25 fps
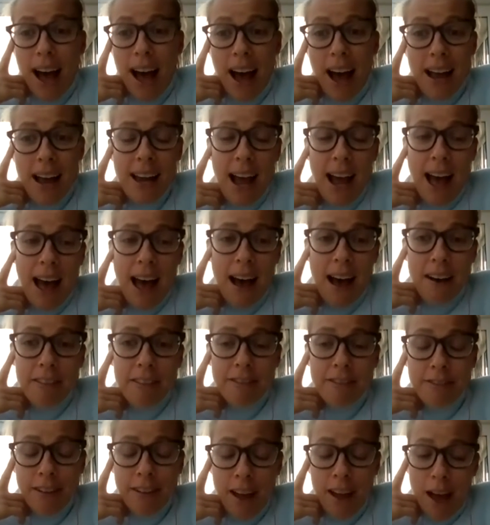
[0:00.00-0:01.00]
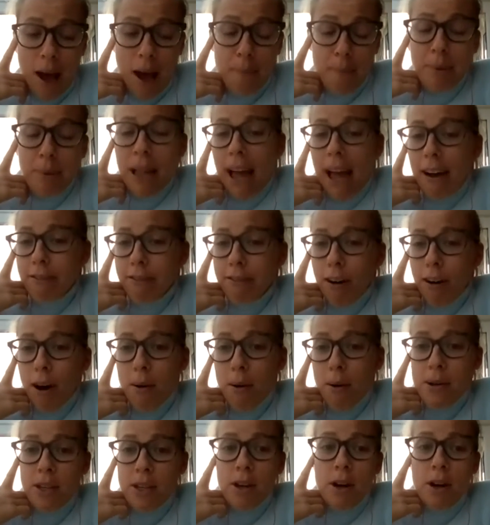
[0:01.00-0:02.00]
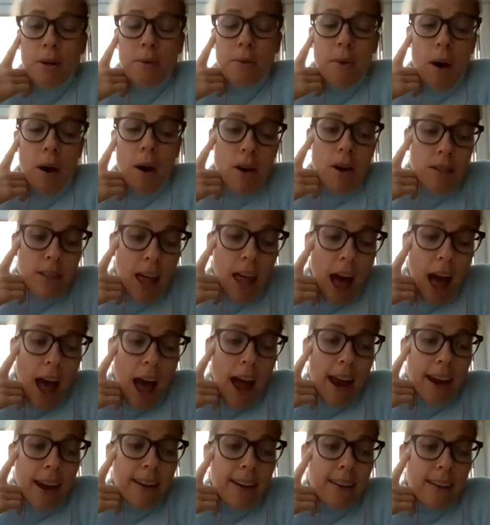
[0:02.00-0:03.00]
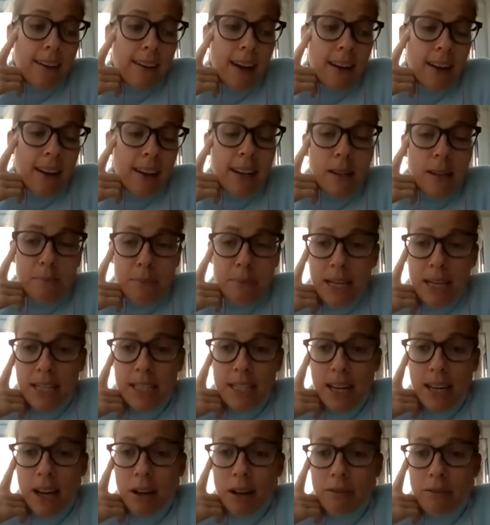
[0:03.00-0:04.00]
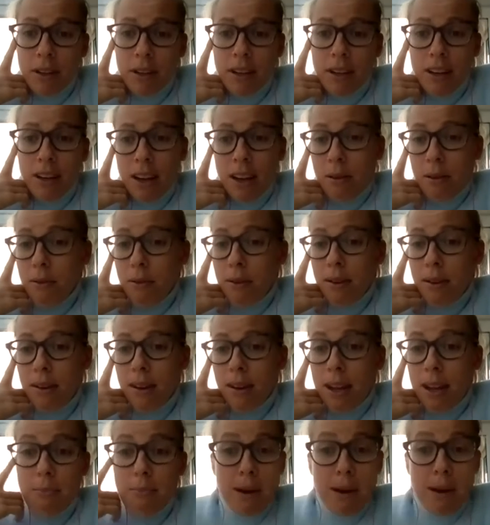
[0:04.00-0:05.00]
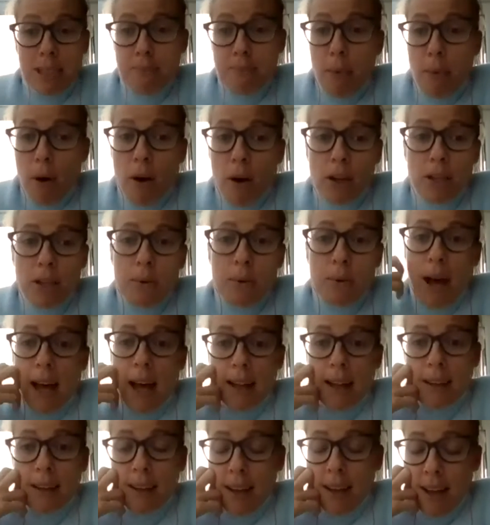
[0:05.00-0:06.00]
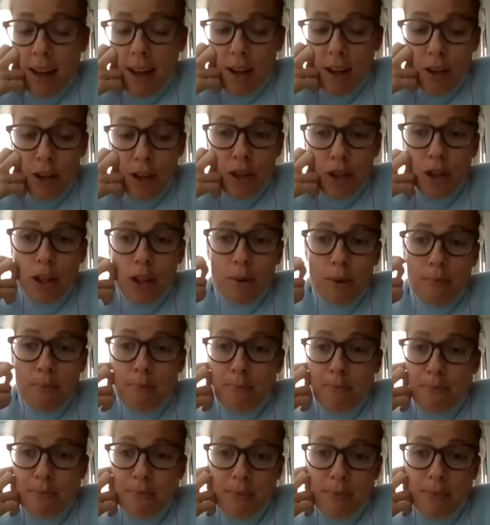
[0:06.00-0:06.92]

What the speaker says: I have a platform, online and in the media and in my sport as well, to show that,